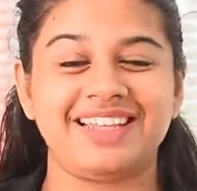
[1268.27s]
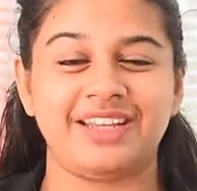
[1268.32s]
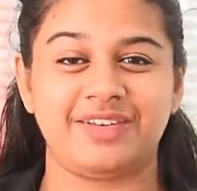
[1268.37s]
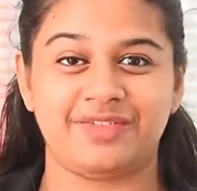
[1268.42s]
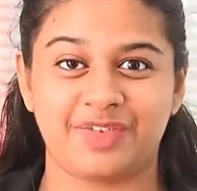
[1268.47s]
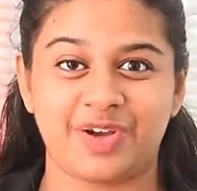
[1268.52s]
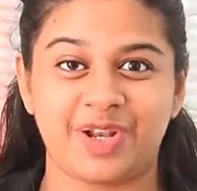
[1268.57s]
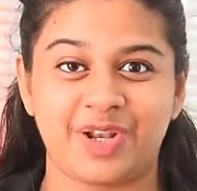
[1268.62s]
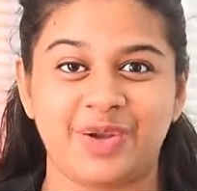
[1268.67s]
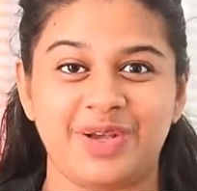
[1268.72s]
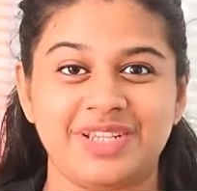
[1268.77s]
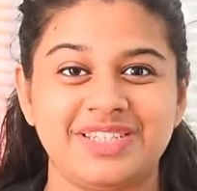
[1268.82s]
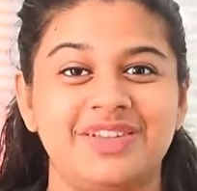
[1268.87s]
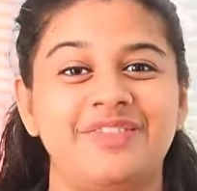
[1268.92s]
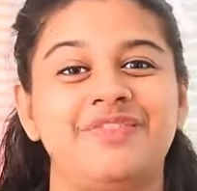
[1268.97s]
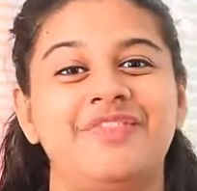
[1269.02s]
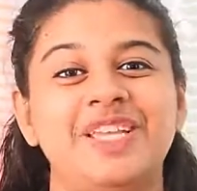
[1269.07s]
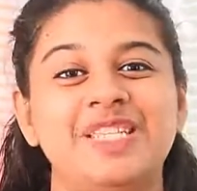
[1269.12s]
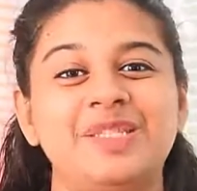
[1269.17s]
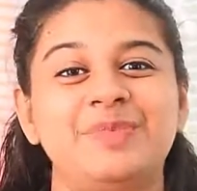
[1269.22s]
and follow us
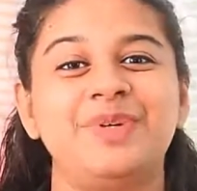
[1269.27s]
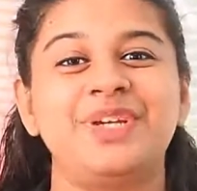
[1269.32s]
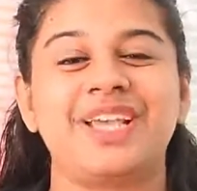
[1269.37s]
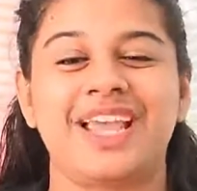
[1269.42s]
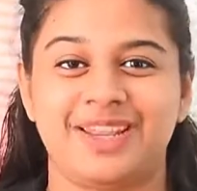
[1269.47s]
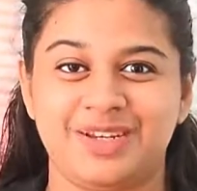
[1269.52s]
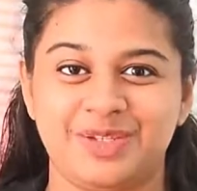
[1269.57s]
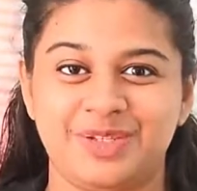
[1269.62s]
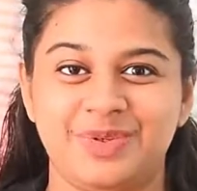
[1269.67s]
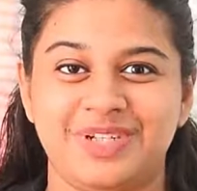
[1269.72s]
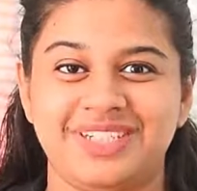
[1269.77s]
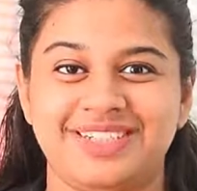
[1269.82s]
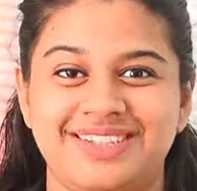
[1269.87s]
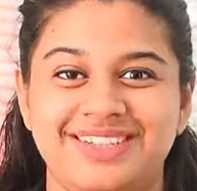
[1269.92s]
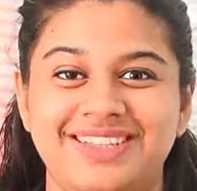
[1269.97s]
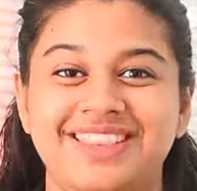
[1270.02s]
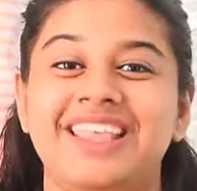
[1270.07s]
on Facebook and Twitter.